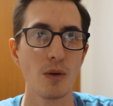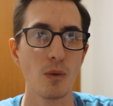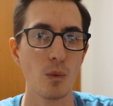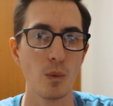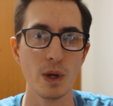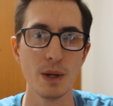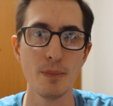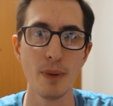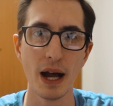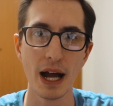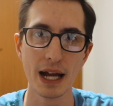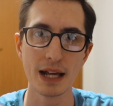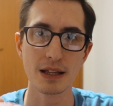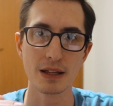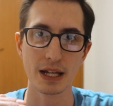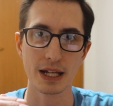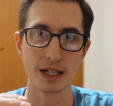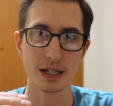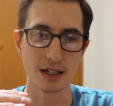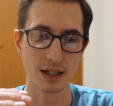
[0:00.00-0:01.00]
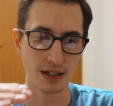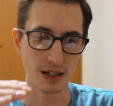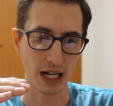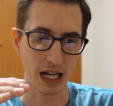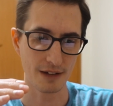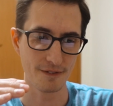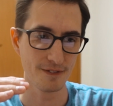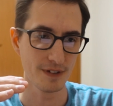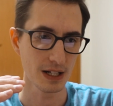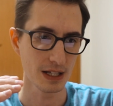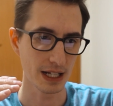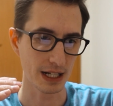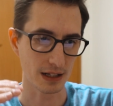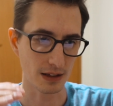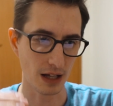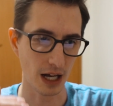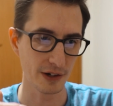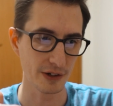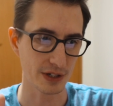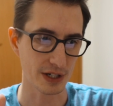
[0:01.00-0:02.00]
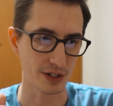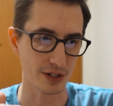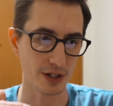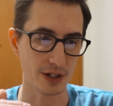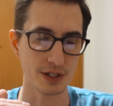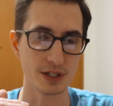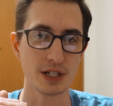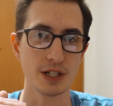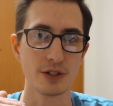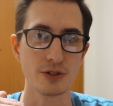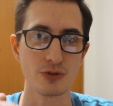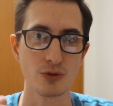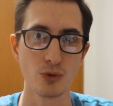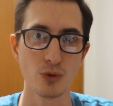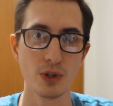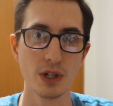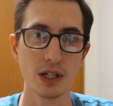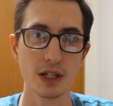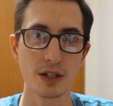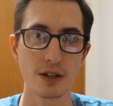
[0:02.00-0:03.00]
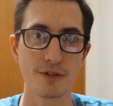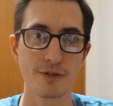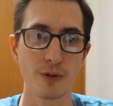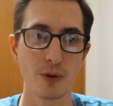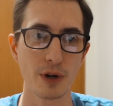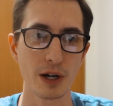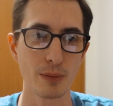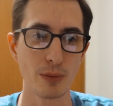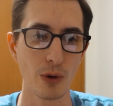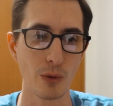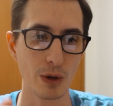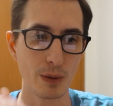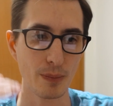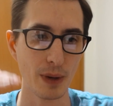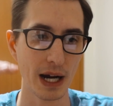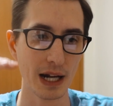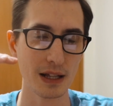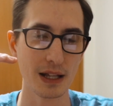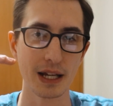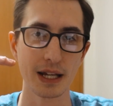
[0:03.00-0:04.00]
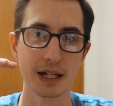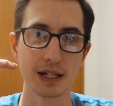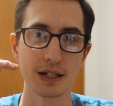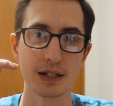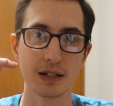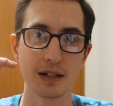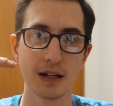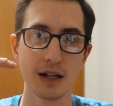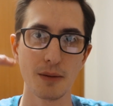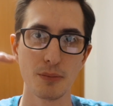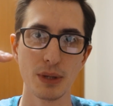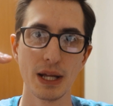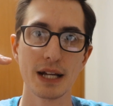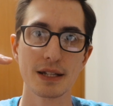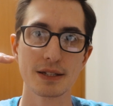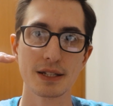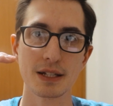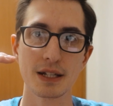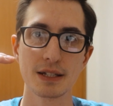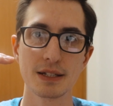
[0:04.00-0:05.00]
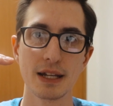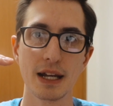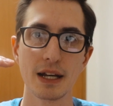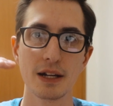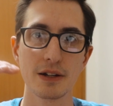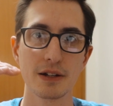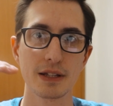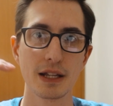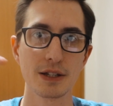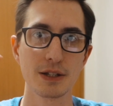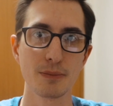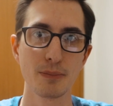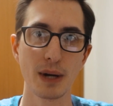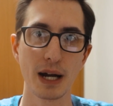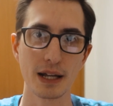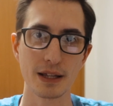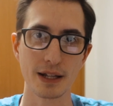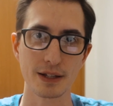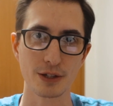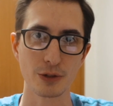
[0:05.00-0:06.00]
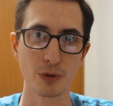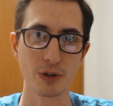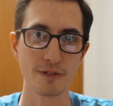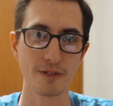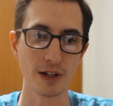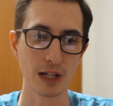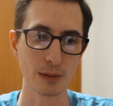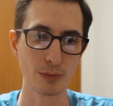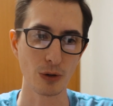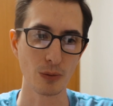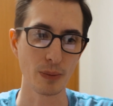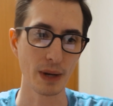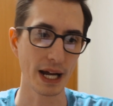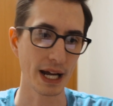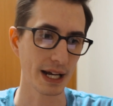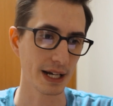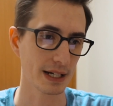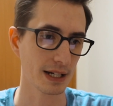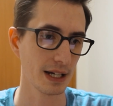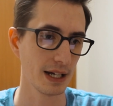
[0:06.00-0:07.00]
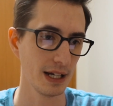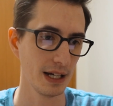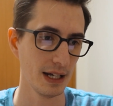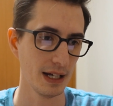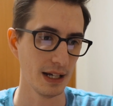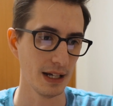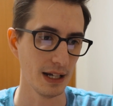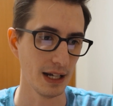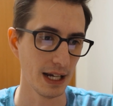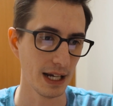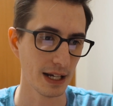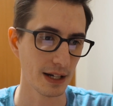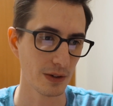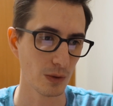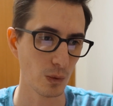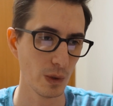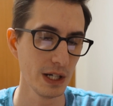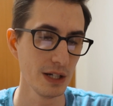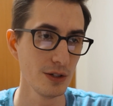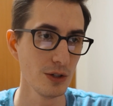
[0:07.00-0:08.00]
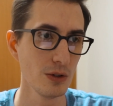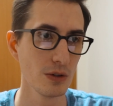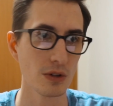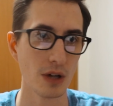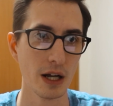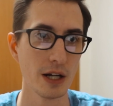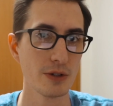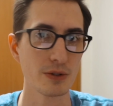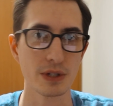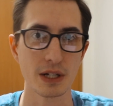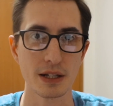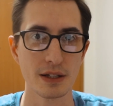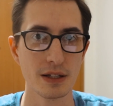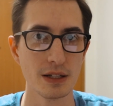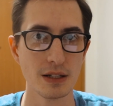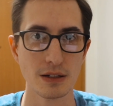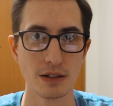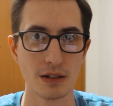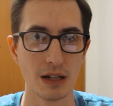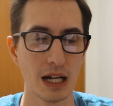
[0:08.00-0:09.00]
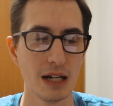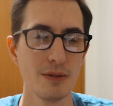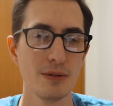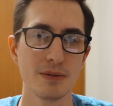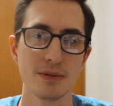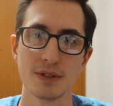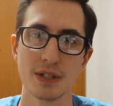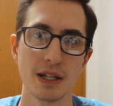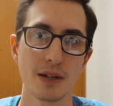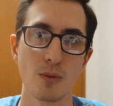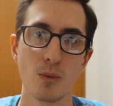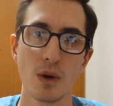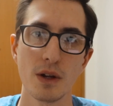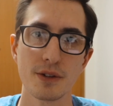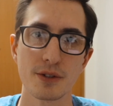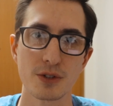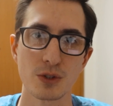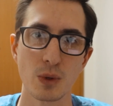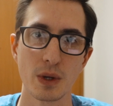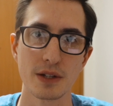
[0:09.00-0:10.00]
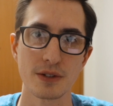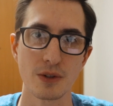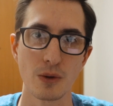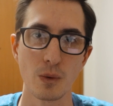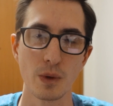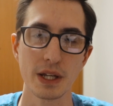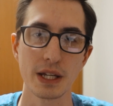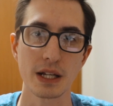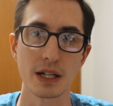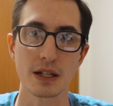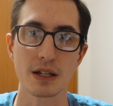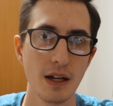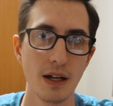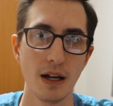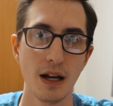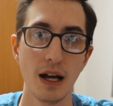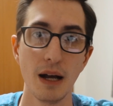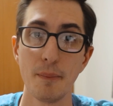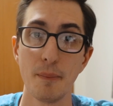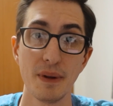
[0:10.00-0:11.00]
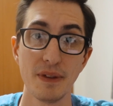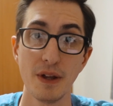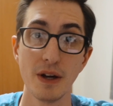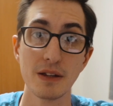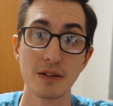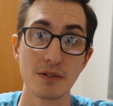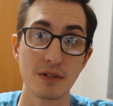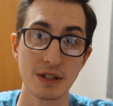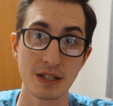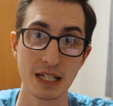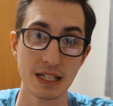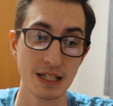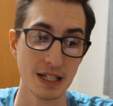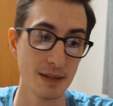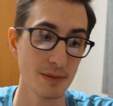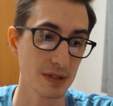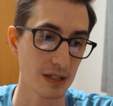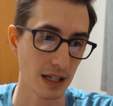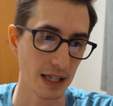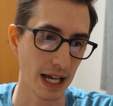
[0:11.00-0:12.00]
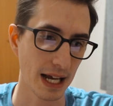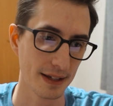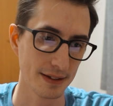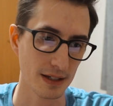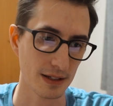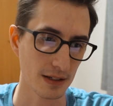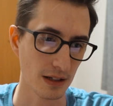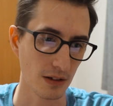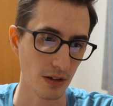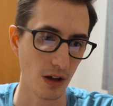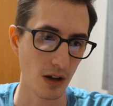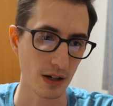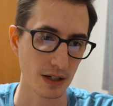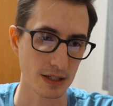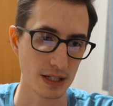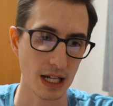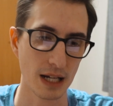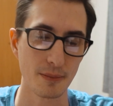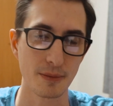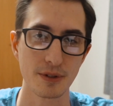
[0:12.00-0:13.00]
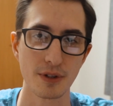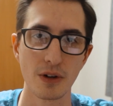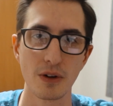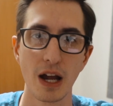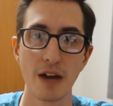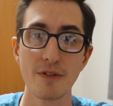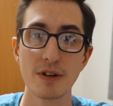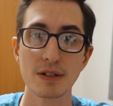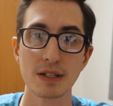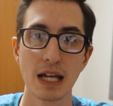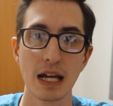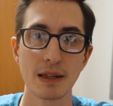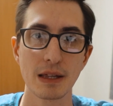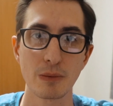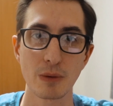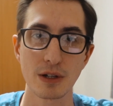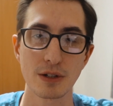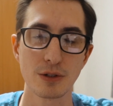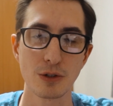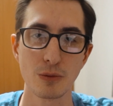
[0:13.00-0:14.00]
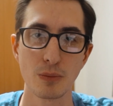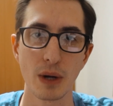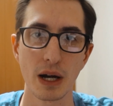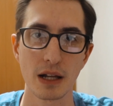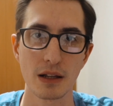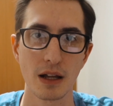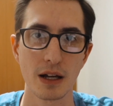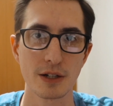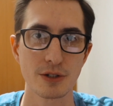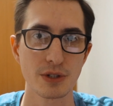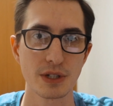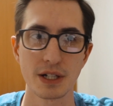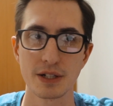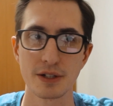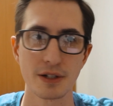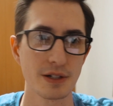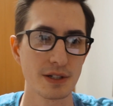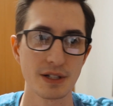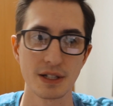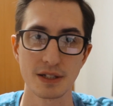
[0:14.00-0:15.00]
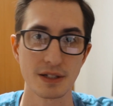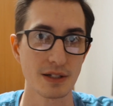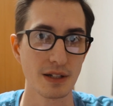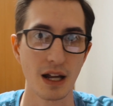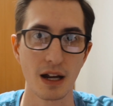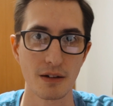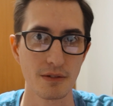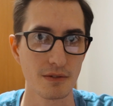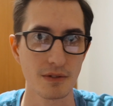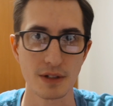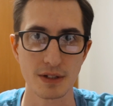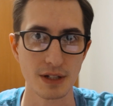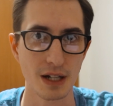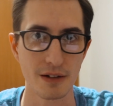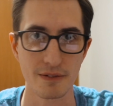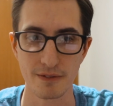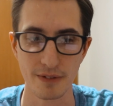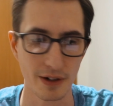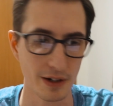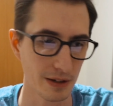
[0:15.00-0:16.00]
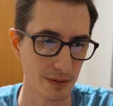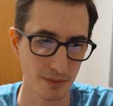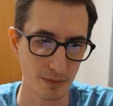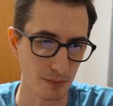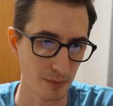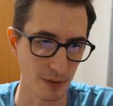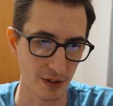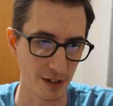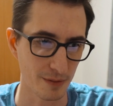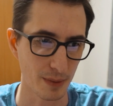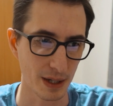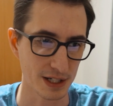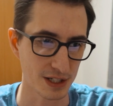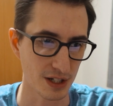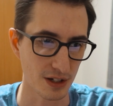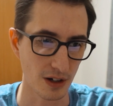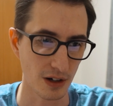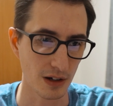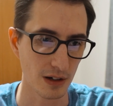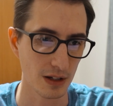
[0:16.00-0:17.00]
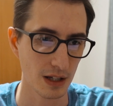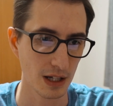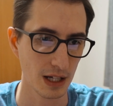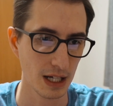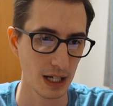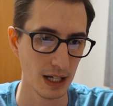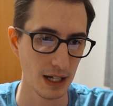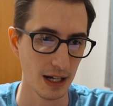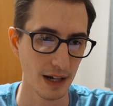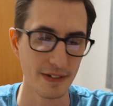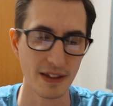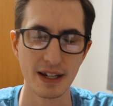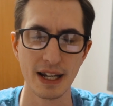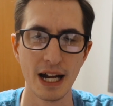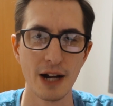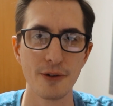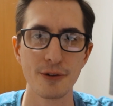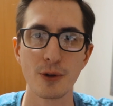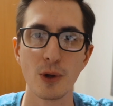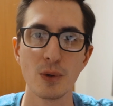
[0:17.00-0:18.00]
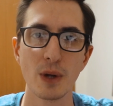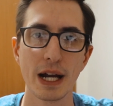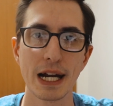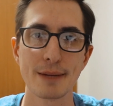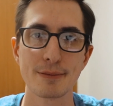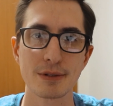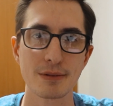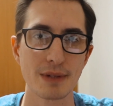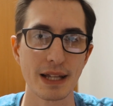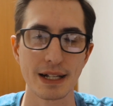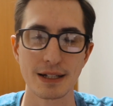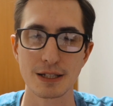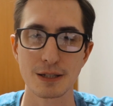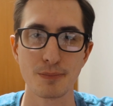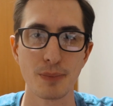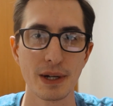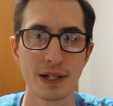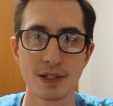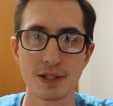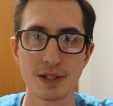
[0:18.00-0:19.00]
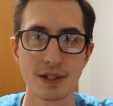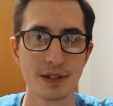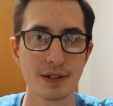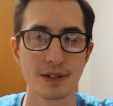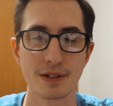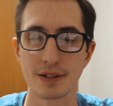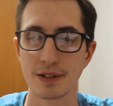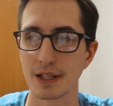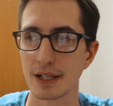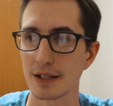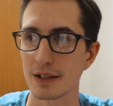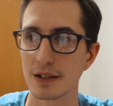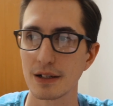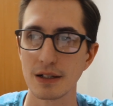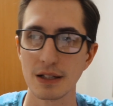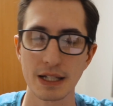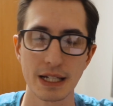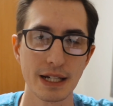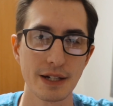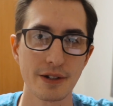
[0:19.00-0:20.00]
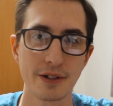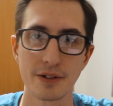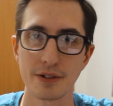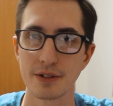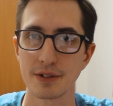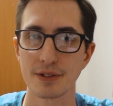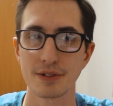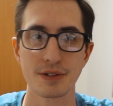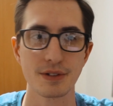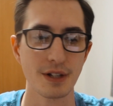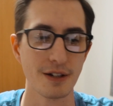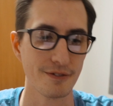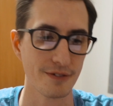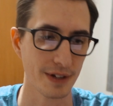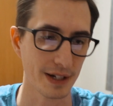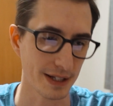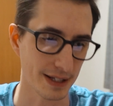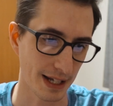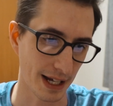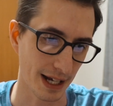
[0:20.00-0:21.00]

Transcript: we buy like, I feel like laundry detergent here is really affordable. We buy like a plastic container and then you buy like the refillable bag. And we do laundry, I think I'd say once or twice a week. But that seems to last us a long time. So every time that we do buy laundry detergent, it's not very much at all. And then household items like sponges, like cleaners, stuff like